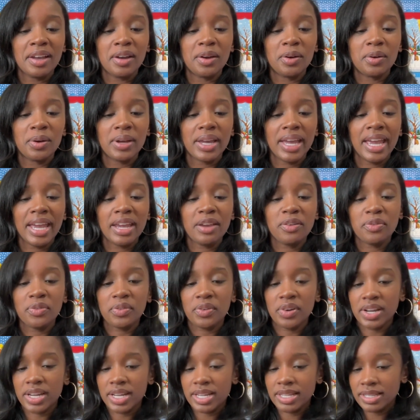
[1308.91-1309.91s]
Okay,
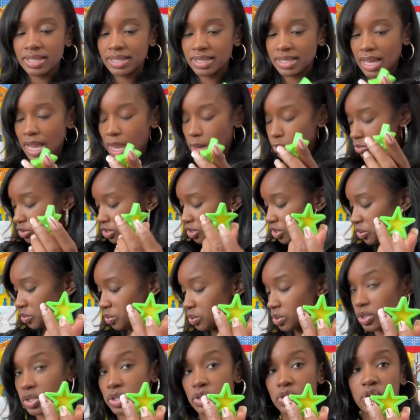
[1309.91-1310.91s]
friends, I'm just
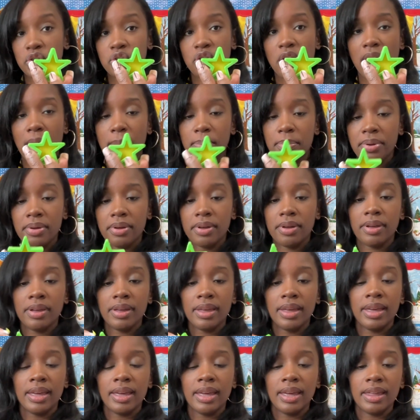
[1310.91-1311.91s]
going to drop
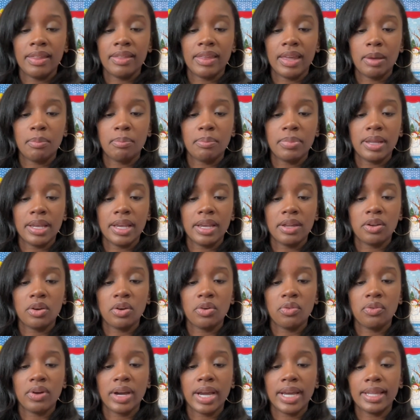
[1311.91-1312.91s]
that
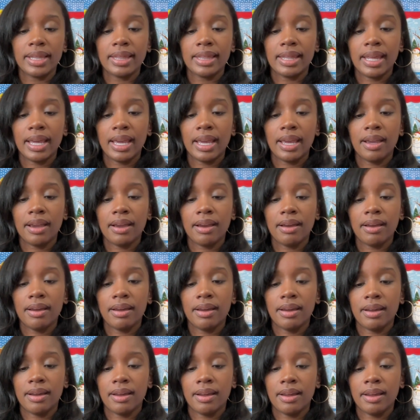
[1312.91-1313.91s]
Play-Doh right there
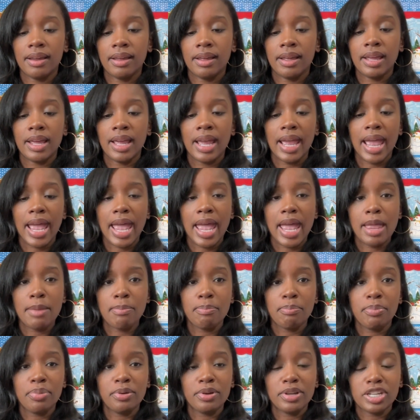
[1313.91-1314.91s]

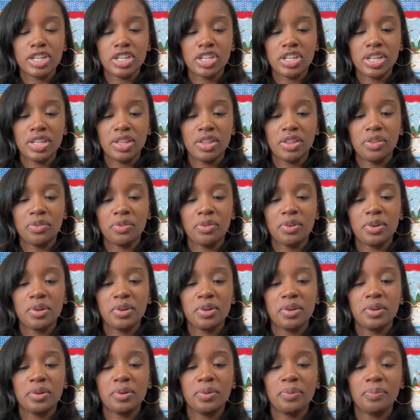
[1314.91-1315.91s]
and push it
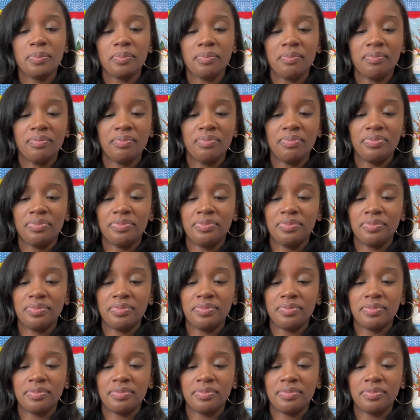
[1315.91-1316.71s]
through. Mm-hmm.